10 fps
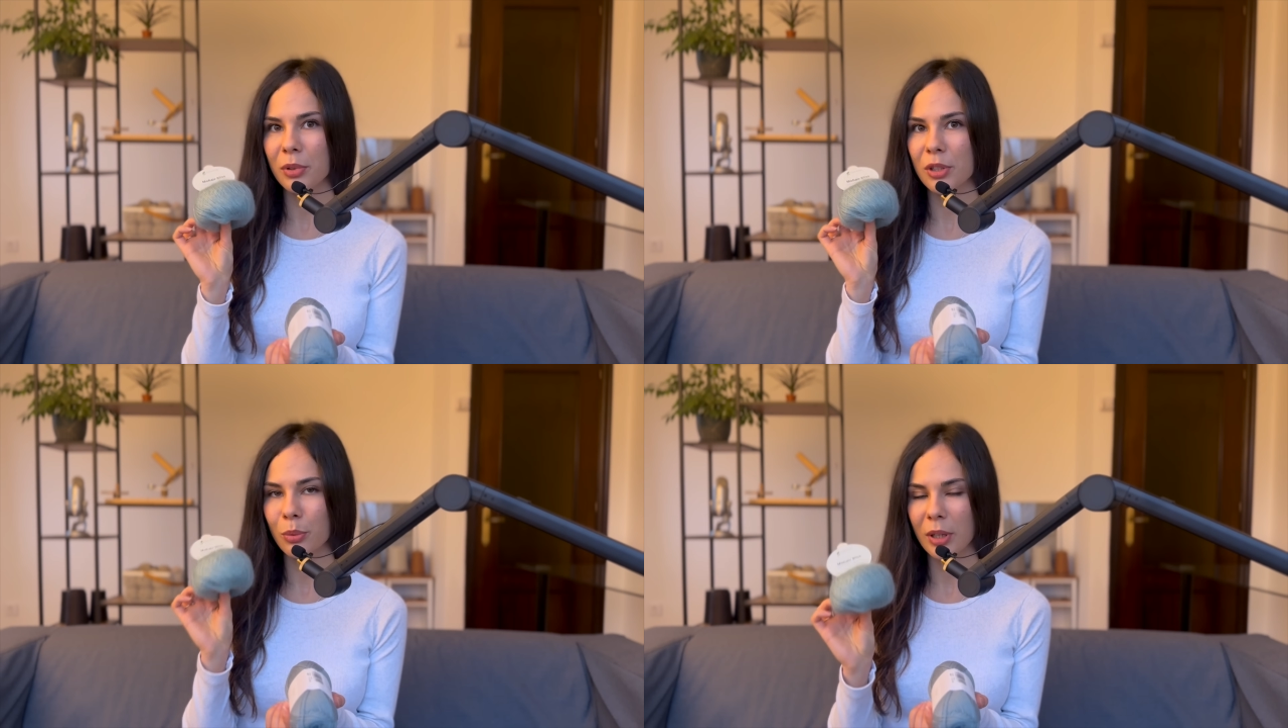
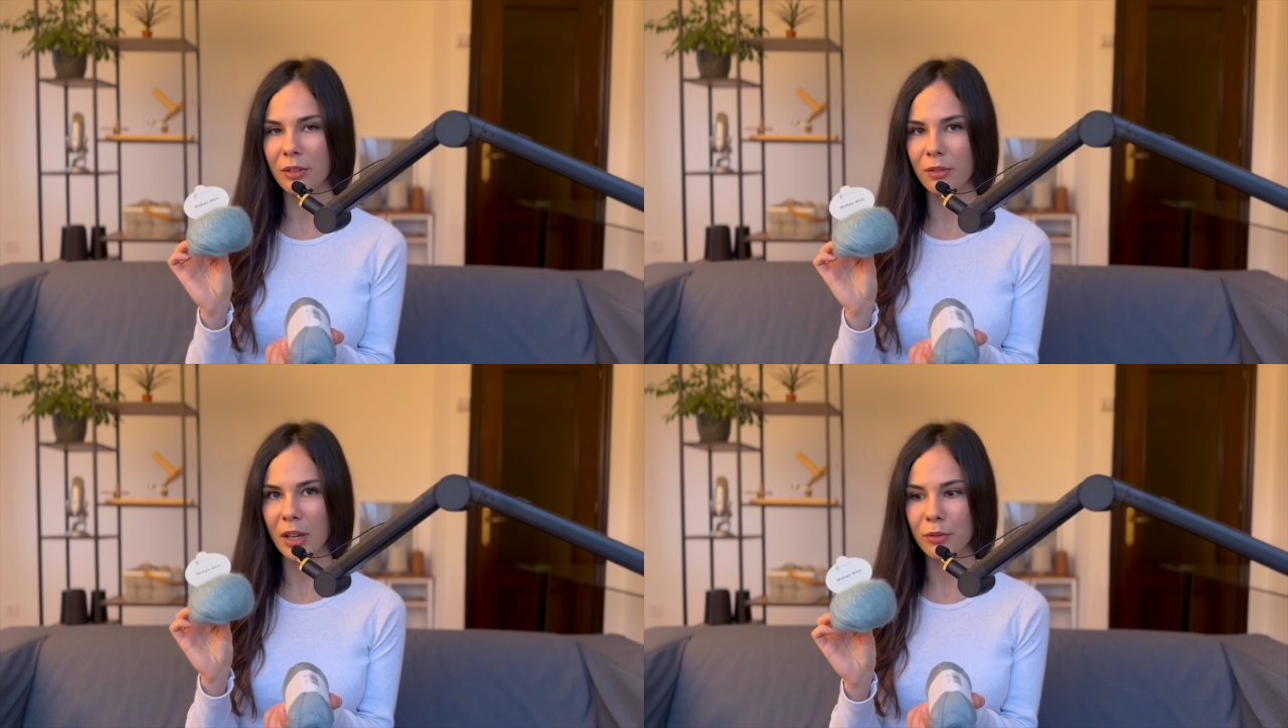per
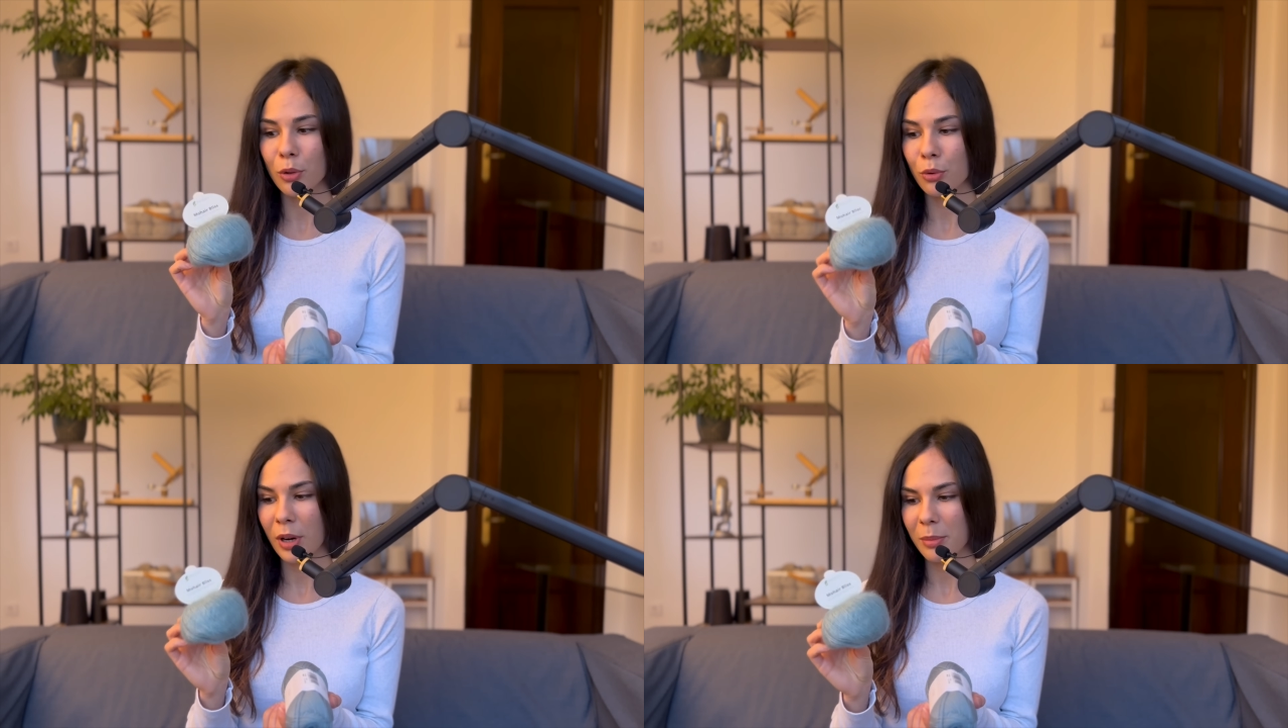
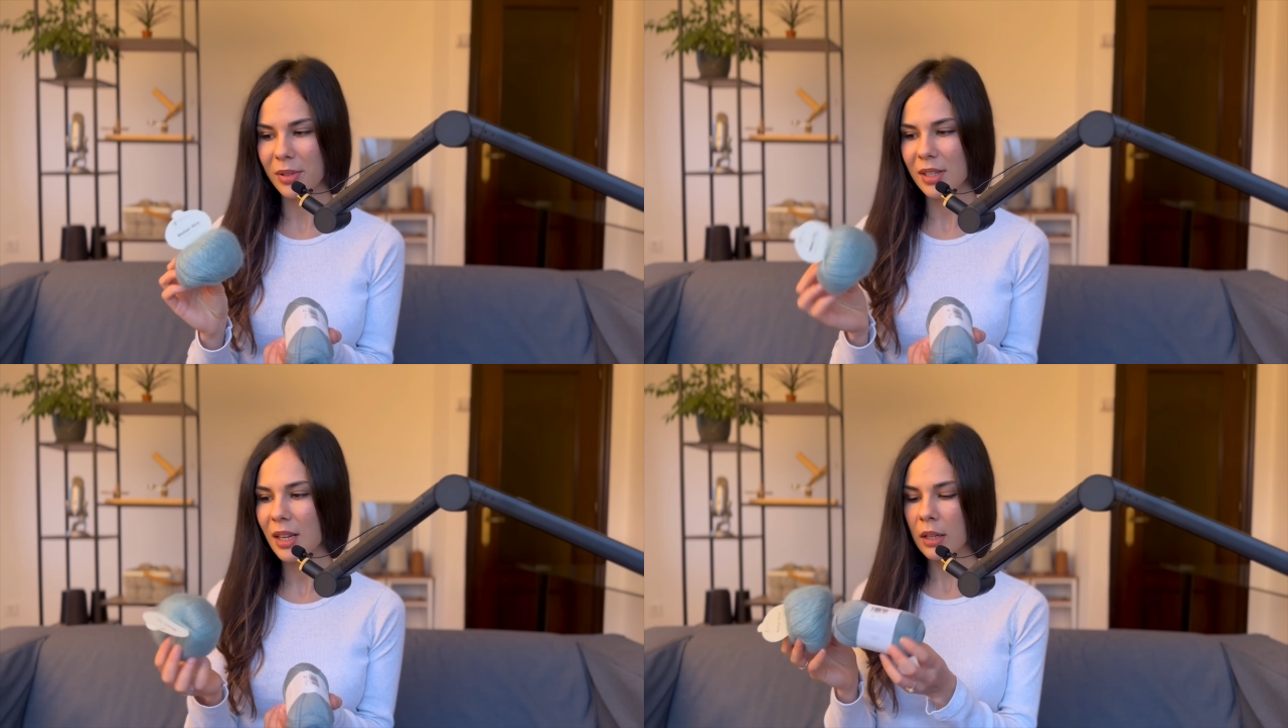25
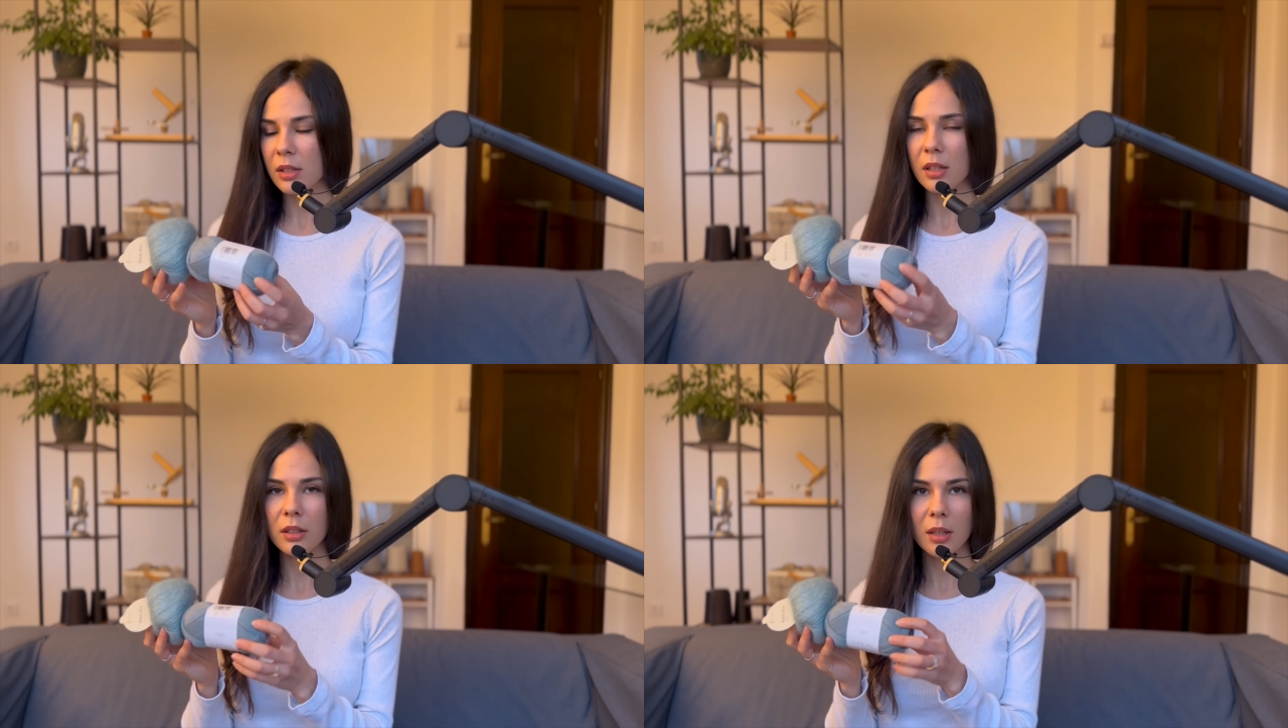grams.
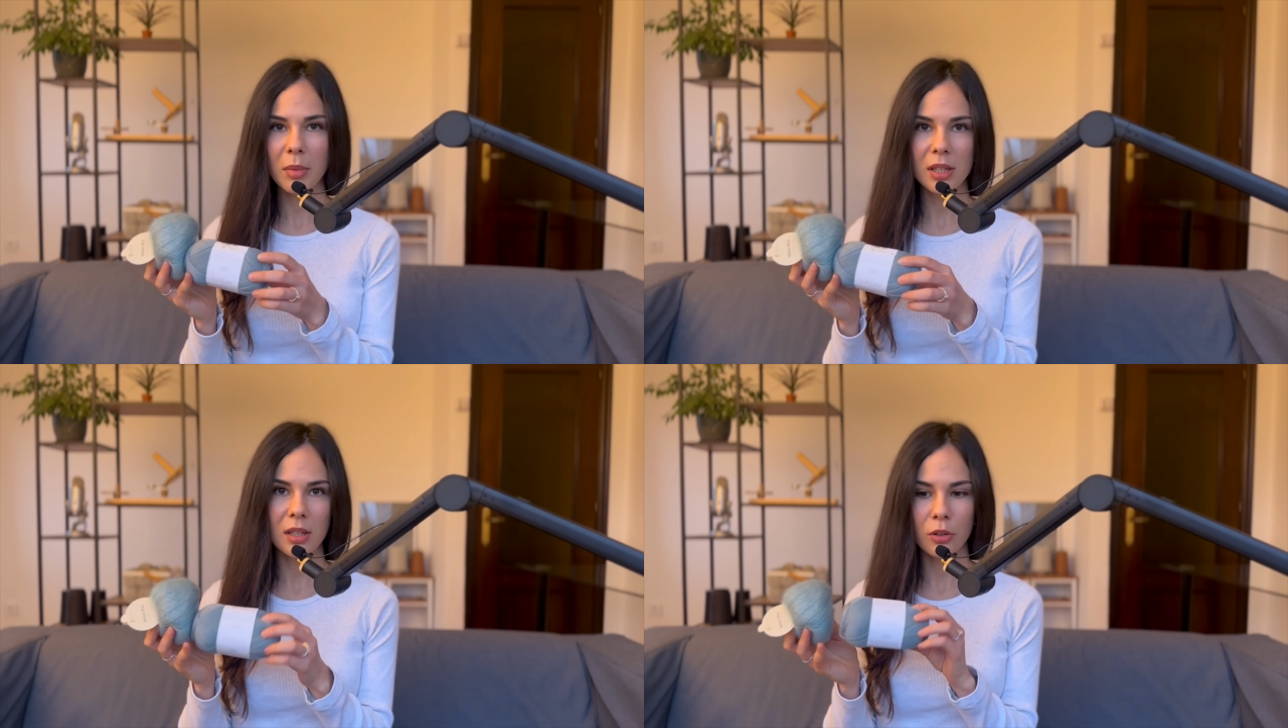And Sunday
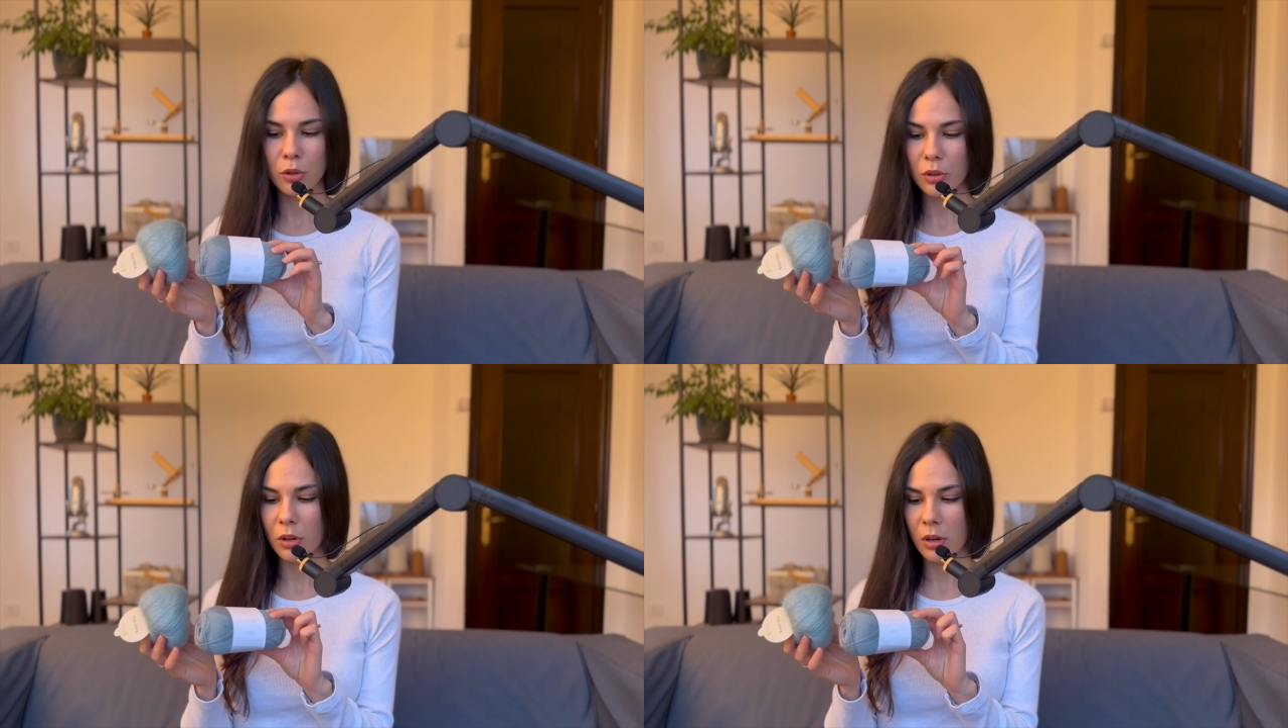by
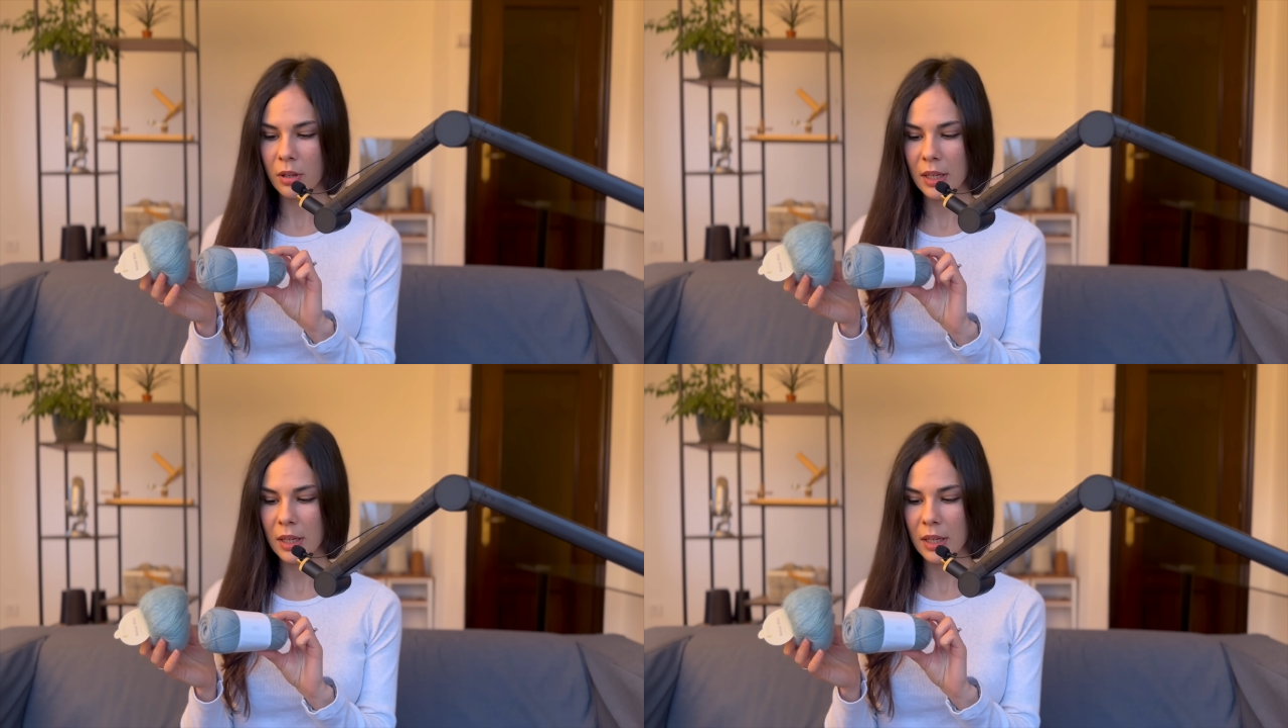Sandnes Garn